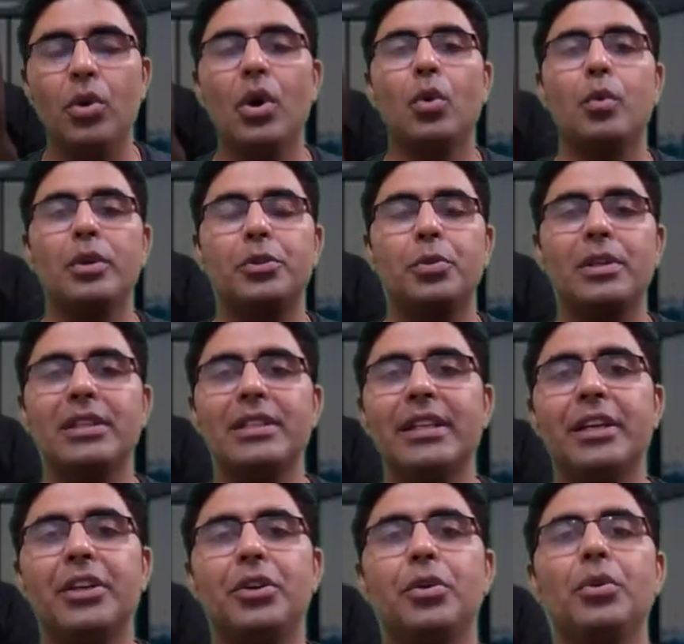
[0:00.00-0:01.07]
which will take
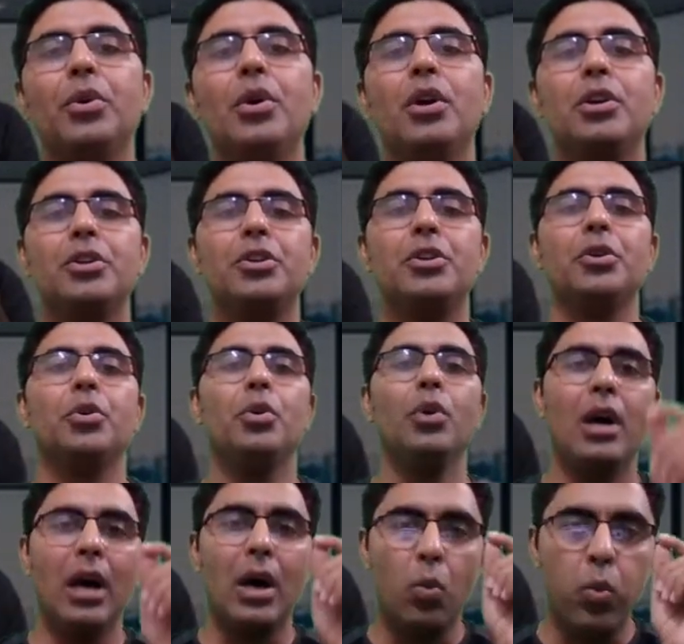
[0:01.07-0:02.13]
you to a
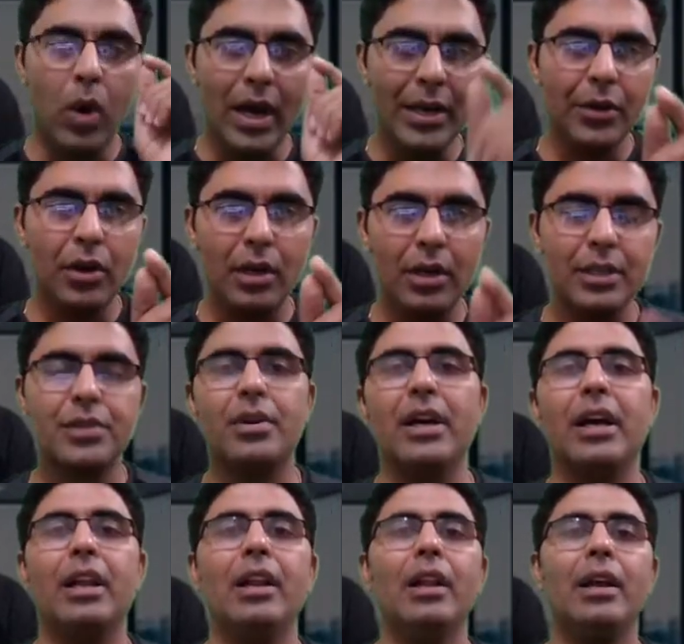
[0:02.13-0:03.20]
$1
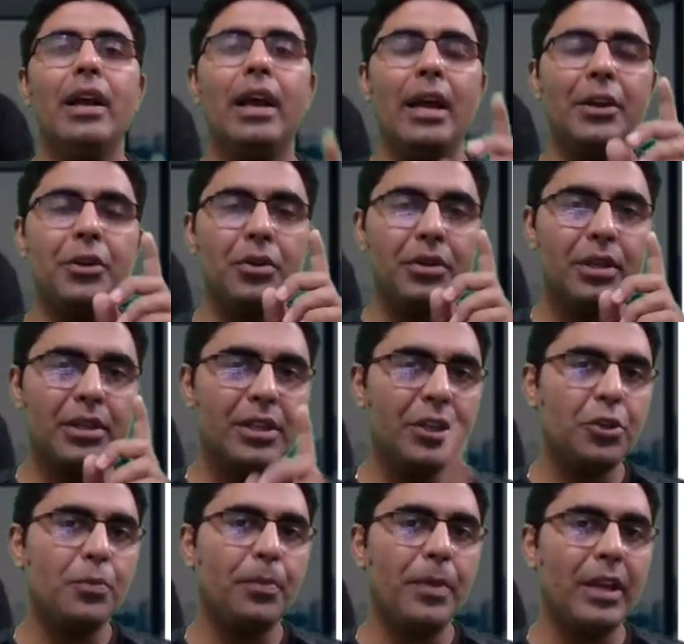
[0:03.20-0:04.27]
trial and you just need to
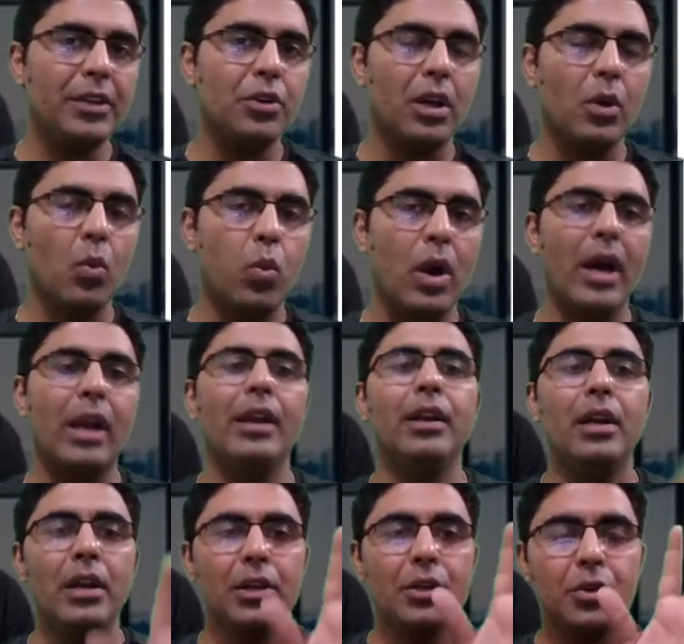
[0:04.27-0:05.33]
pay $1
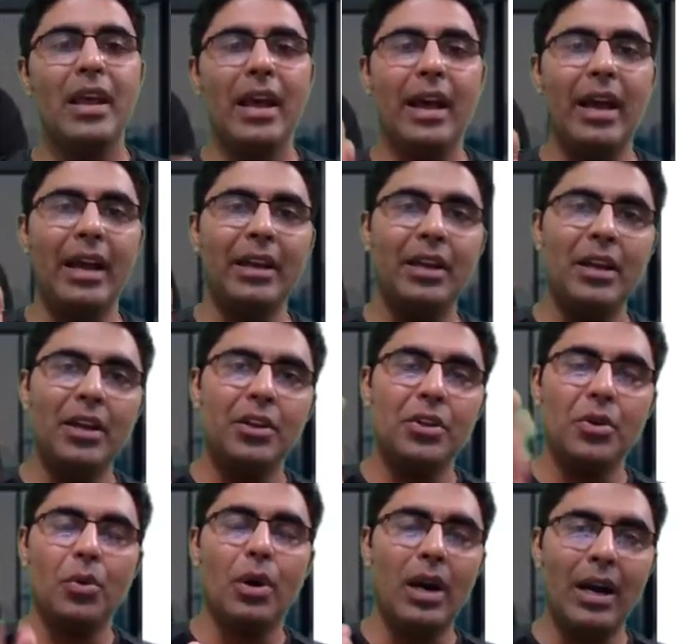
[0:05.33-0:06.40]
to get inside
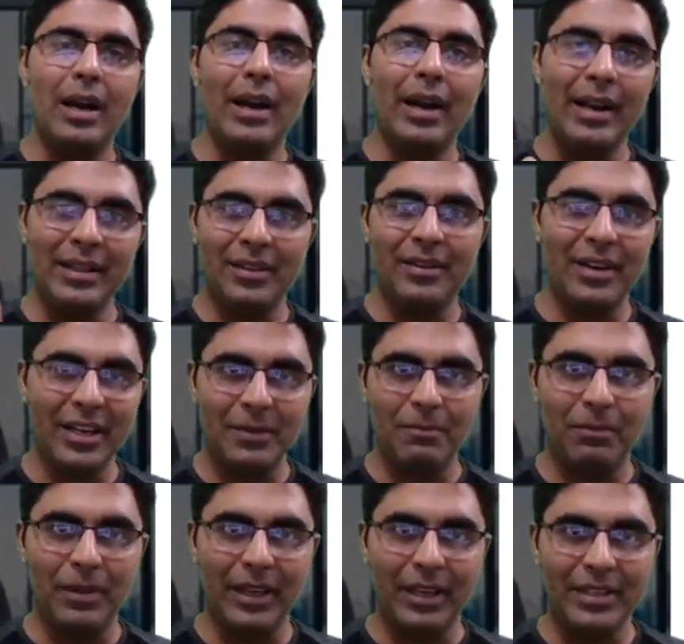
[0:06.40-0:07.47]
and taste the
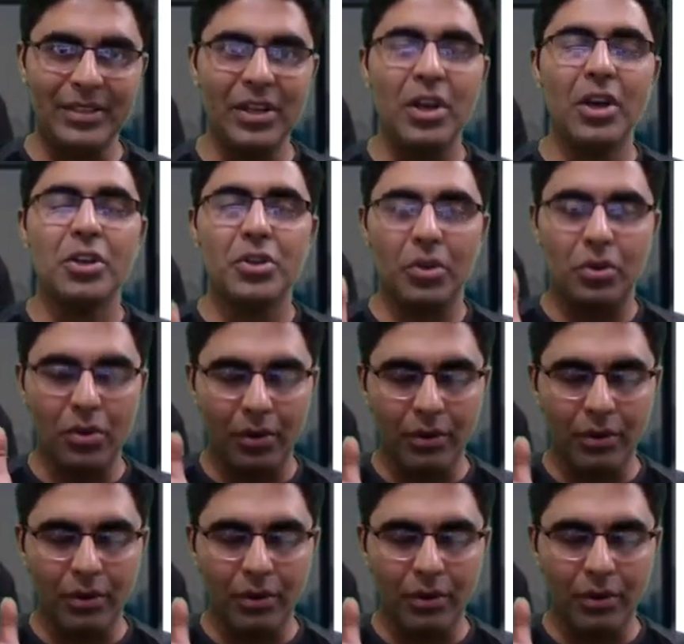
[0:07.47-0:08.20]
entire system